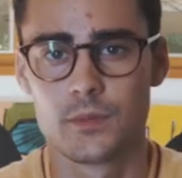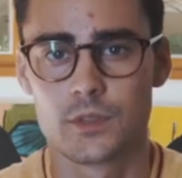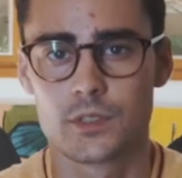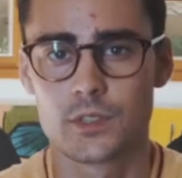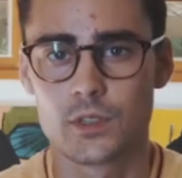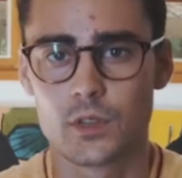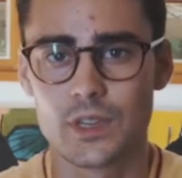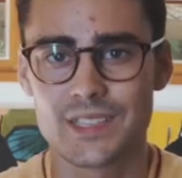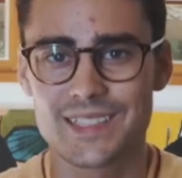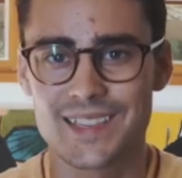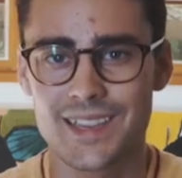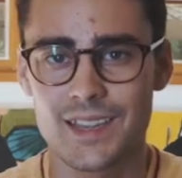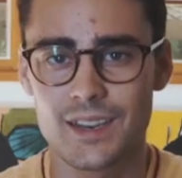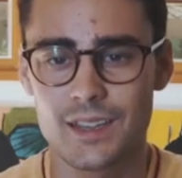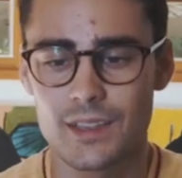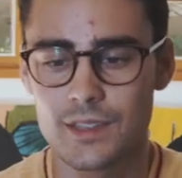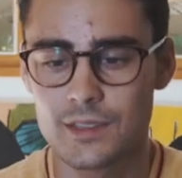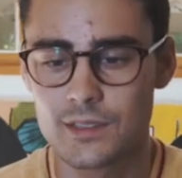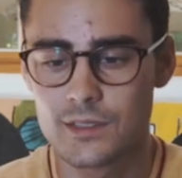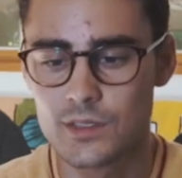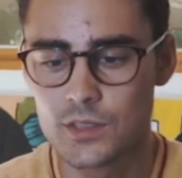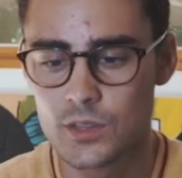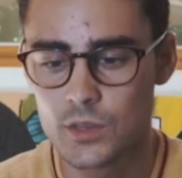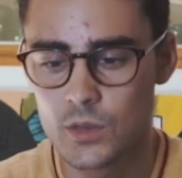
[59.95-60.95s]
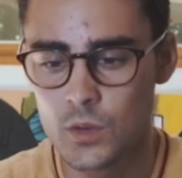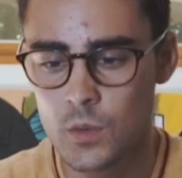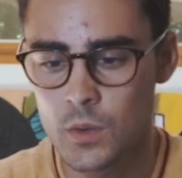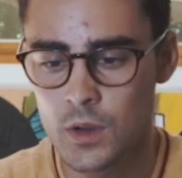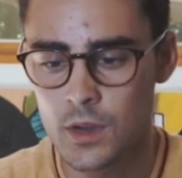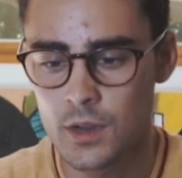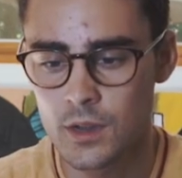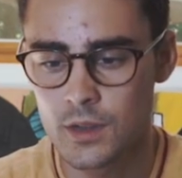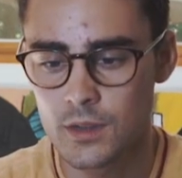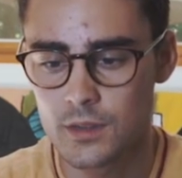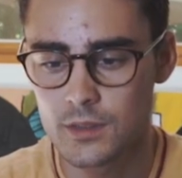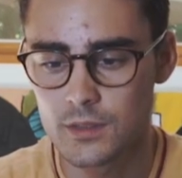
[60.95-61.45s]
So let's get
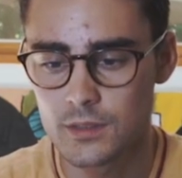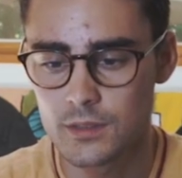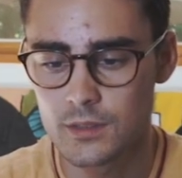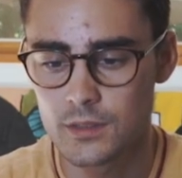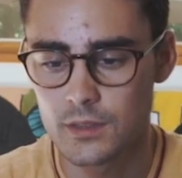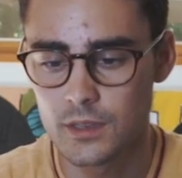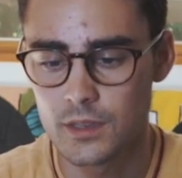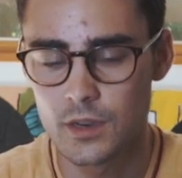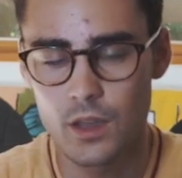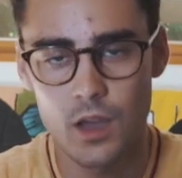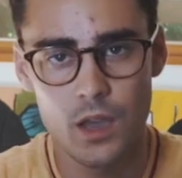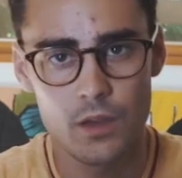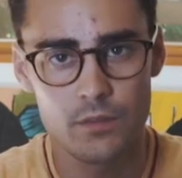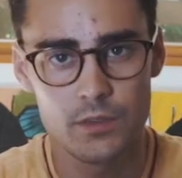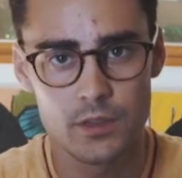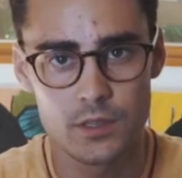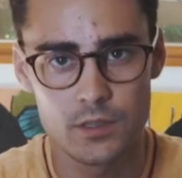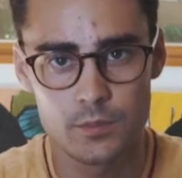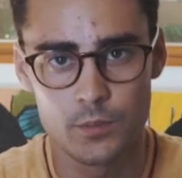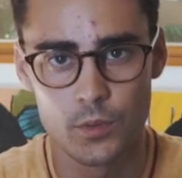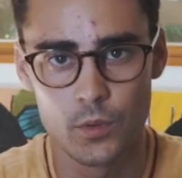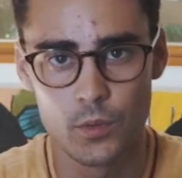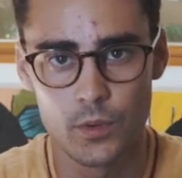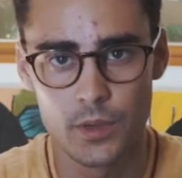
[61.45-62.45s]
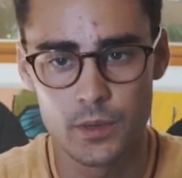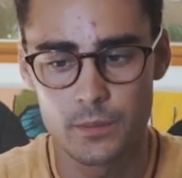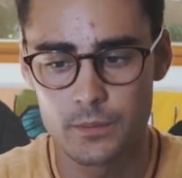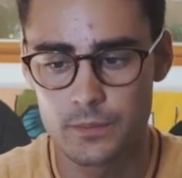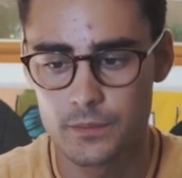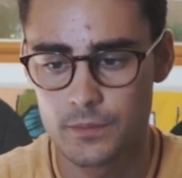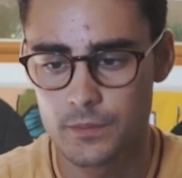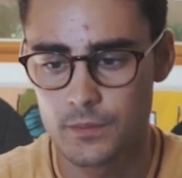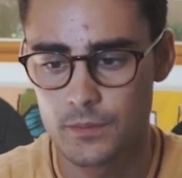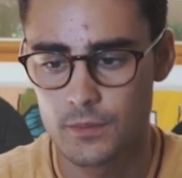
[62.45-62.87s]
into an obvious point.